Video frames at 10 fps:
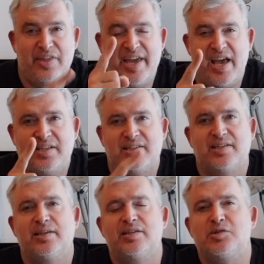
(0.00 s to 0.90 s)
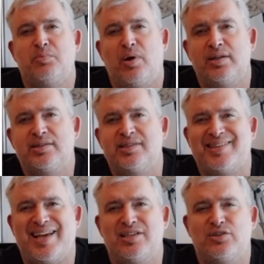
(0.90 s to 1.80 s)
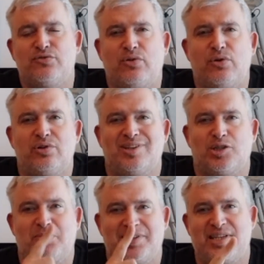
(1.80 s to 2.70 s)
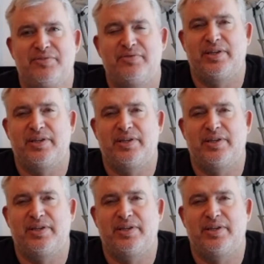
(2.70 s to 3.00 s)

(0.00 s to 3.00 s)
S in SMART stays for specific.